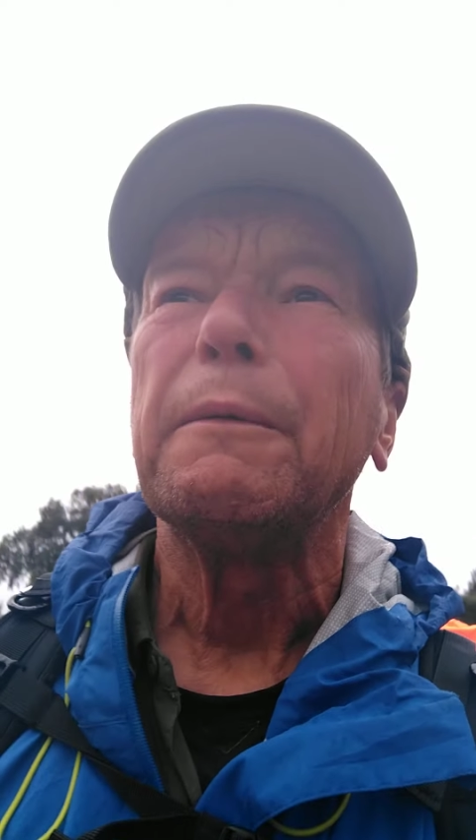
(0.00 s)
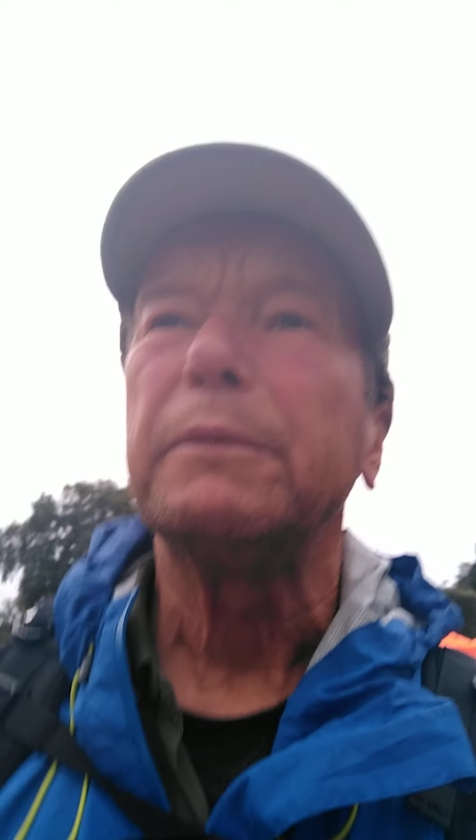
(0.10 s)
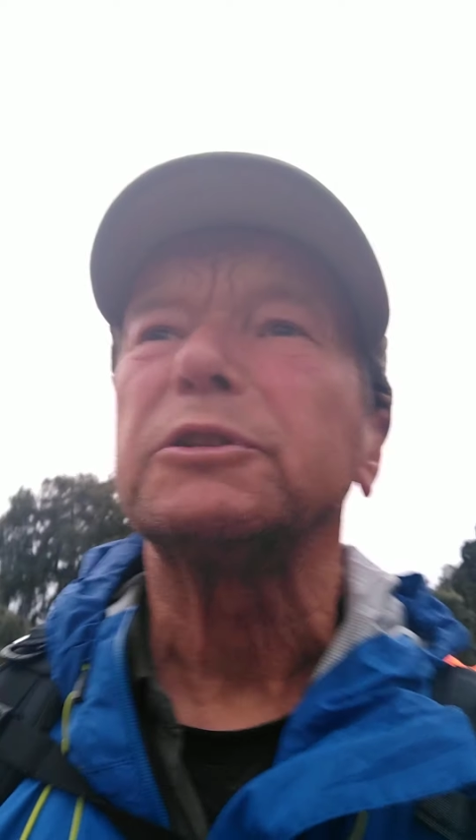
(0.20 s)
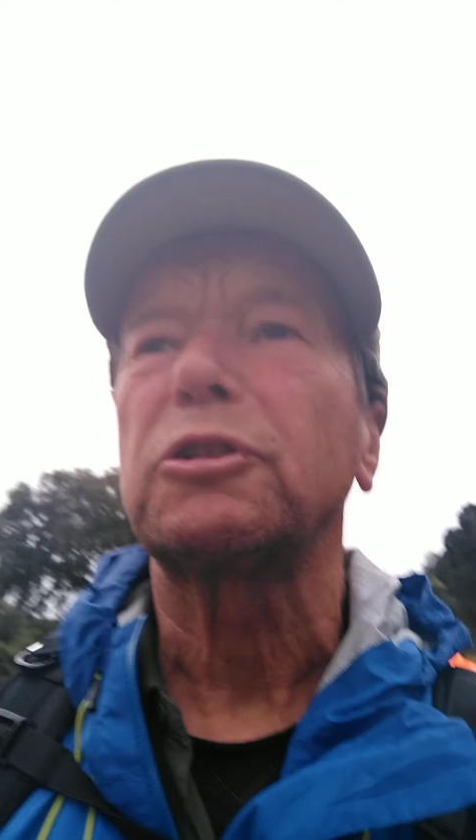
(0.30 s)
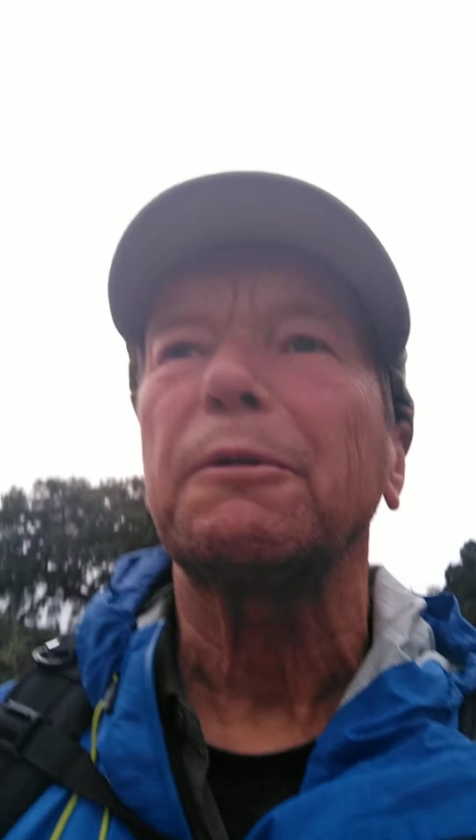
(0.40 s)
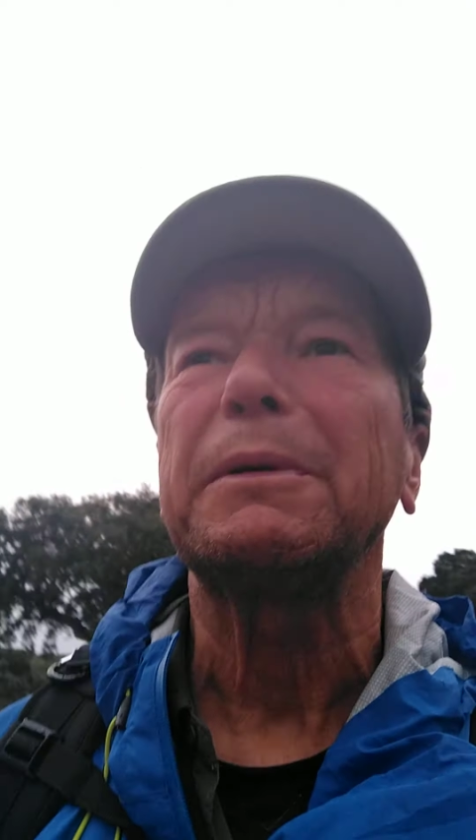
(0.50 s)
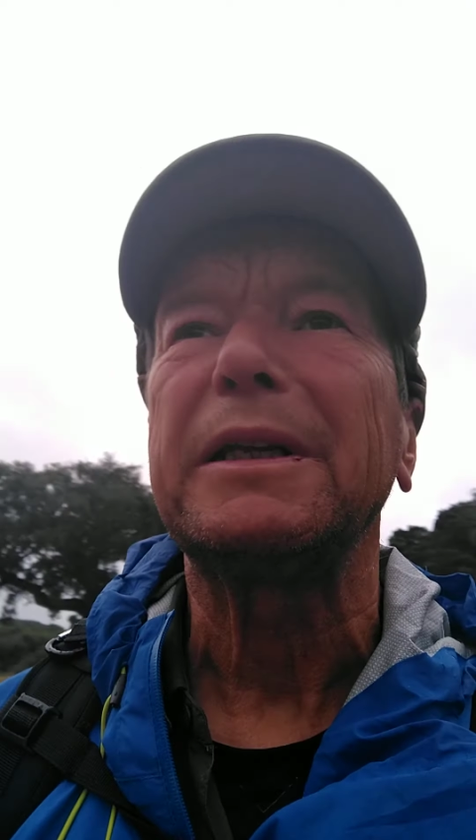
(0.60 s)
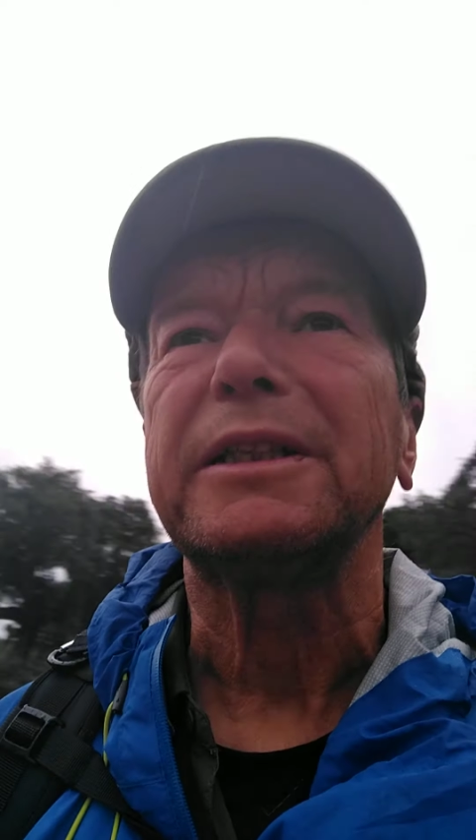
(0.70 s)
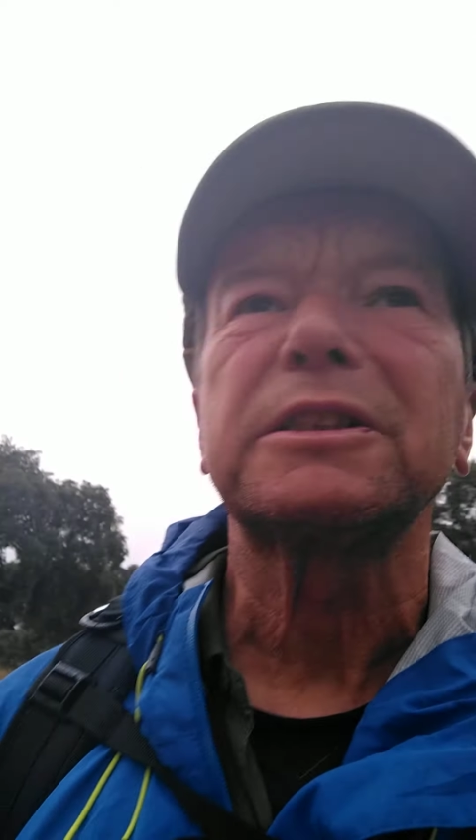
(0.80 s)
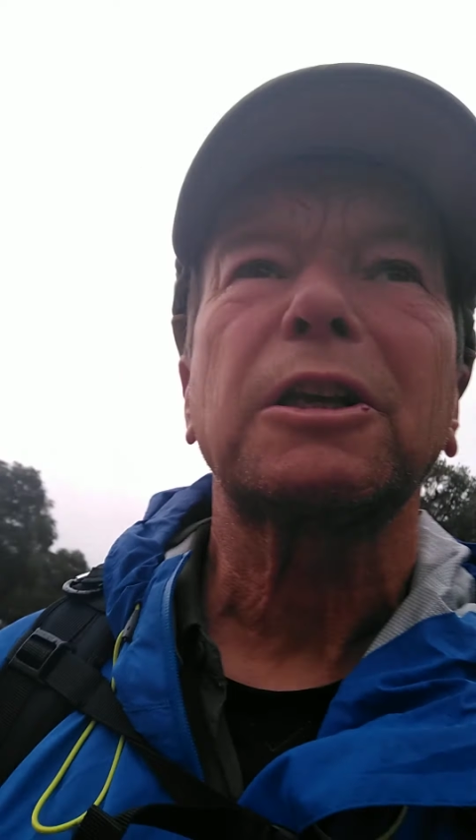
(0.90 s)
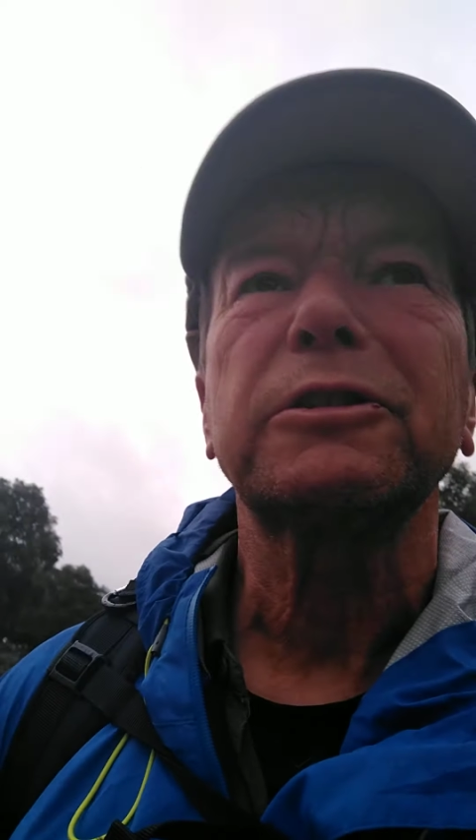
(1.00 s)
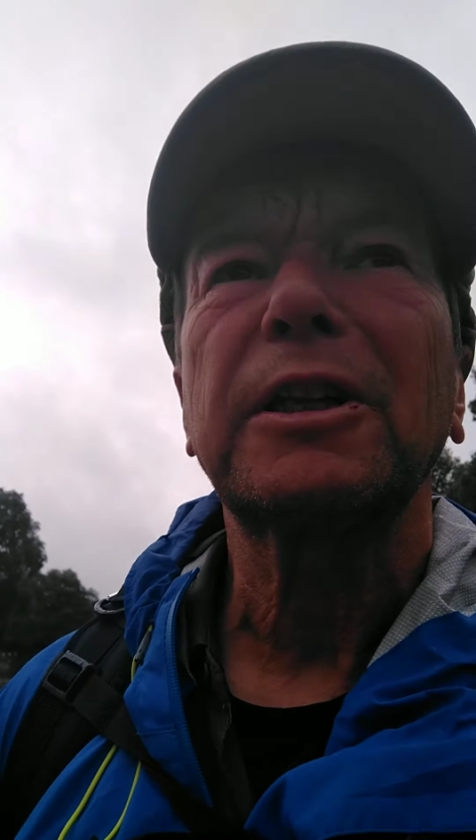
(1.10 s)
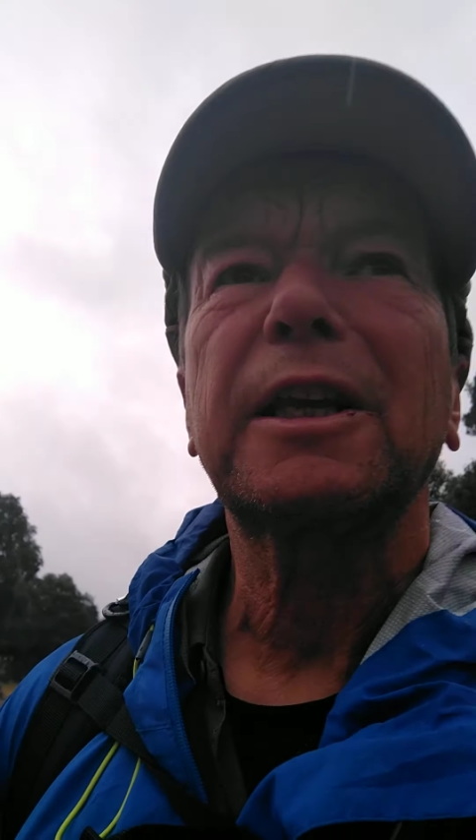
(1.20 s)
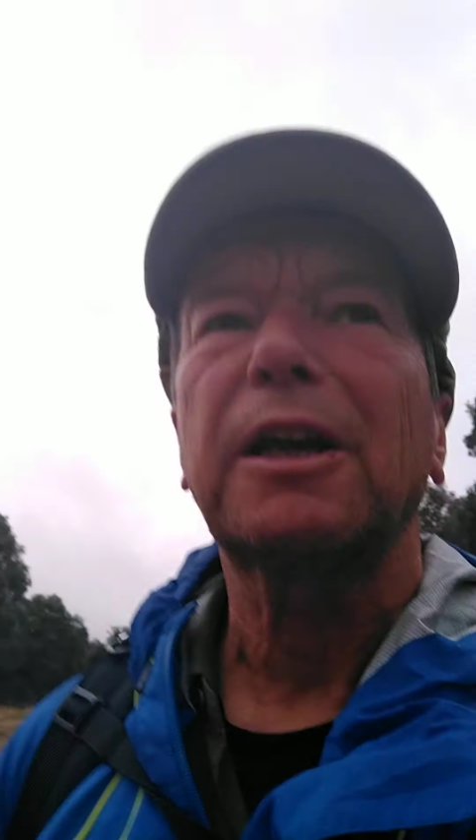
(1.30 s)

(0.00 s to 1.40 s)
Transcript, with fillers: But trouble is, because of the